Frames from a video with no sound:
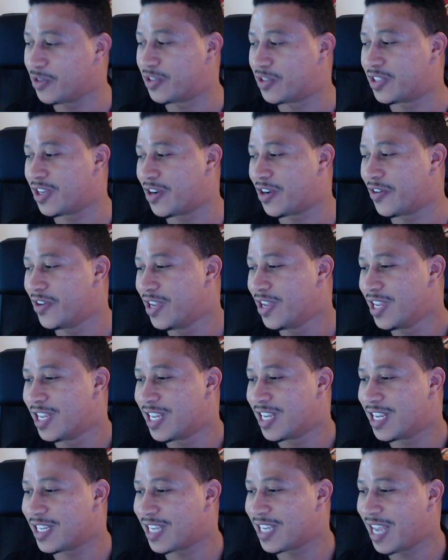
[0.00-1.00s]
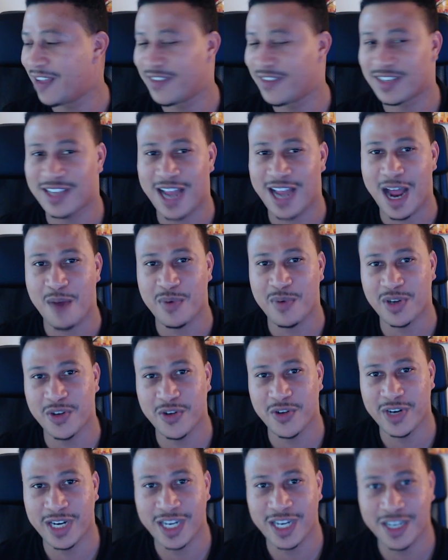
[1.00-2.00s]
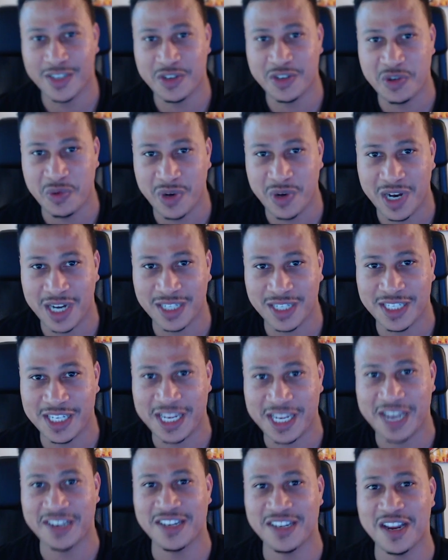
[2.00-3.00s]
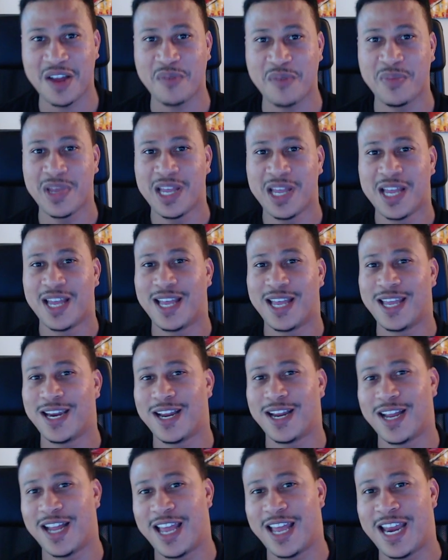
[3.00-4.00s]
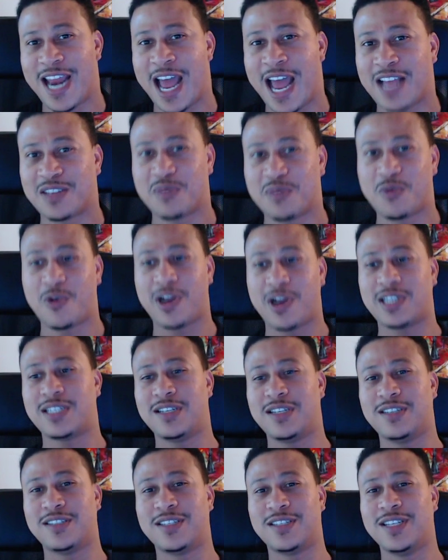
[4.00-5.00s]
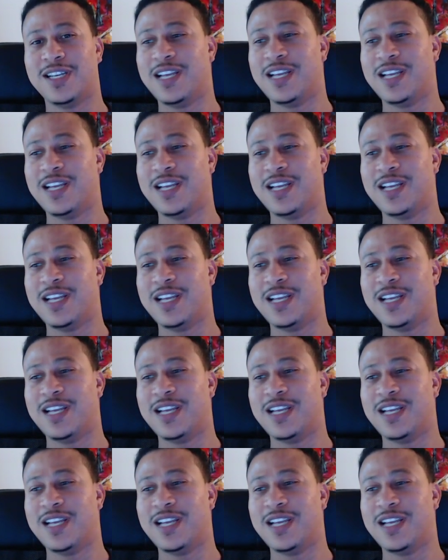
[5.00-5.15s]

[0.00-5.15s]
So it gave us an opportunity to catch up and ask some questions.